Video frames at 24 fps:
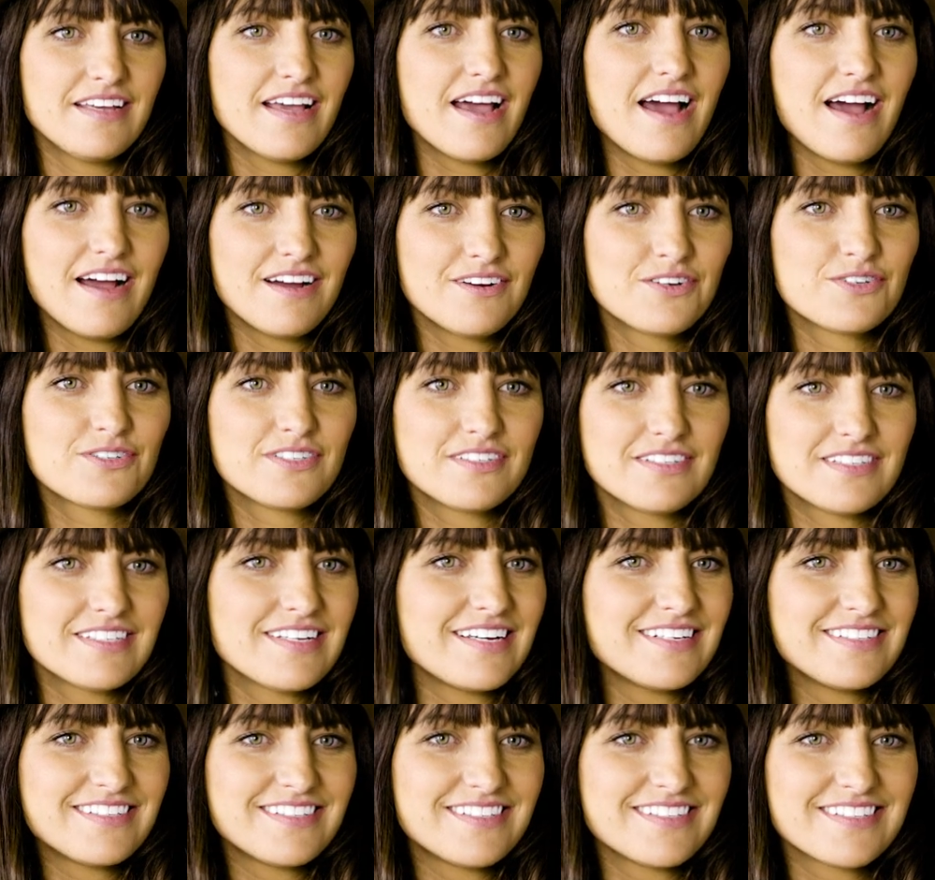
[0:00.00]
Yeah,
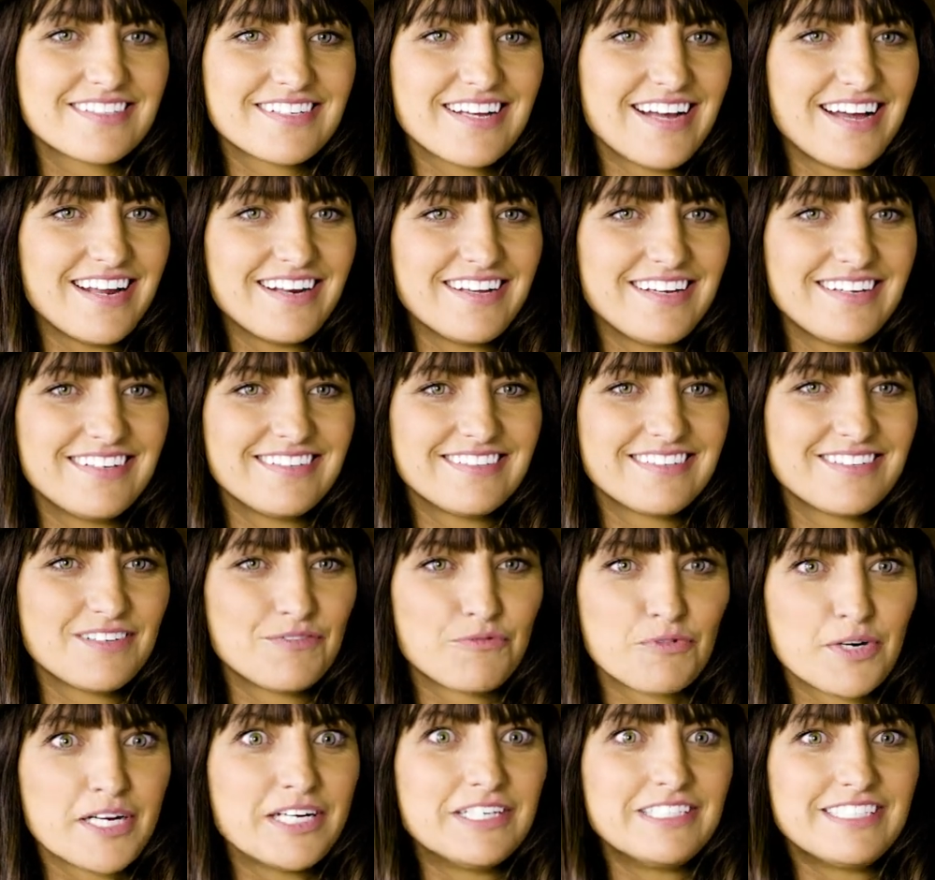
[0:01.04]
Oceanside is just kind
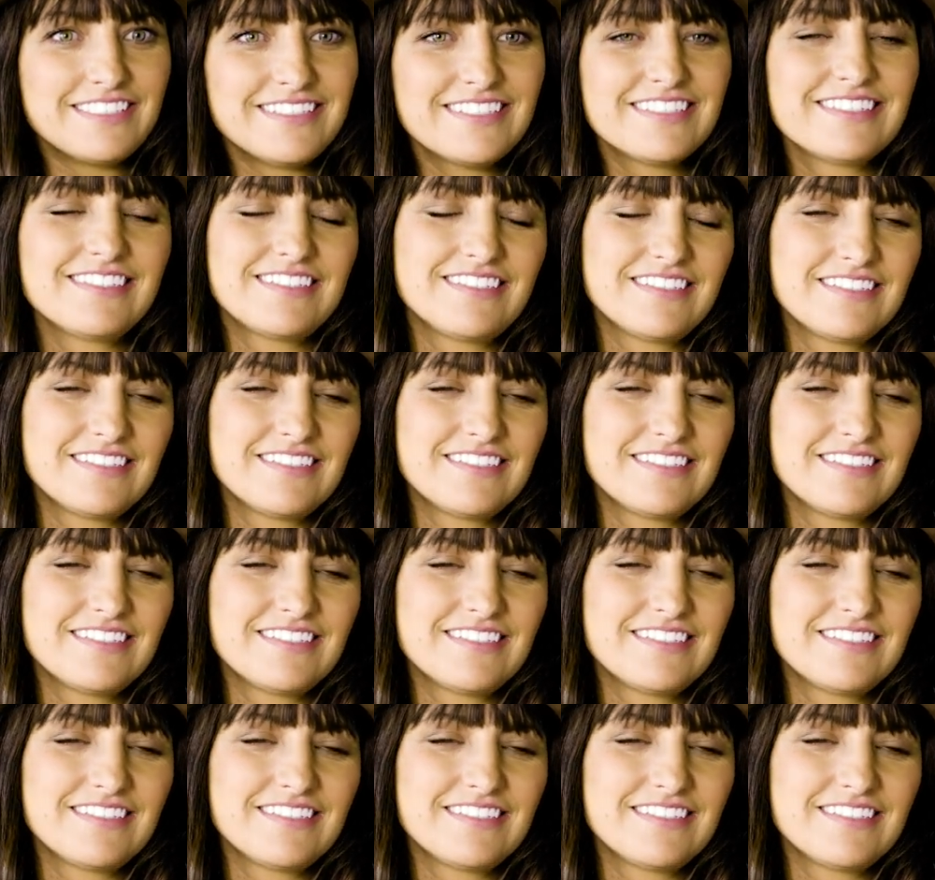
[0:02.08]
of real.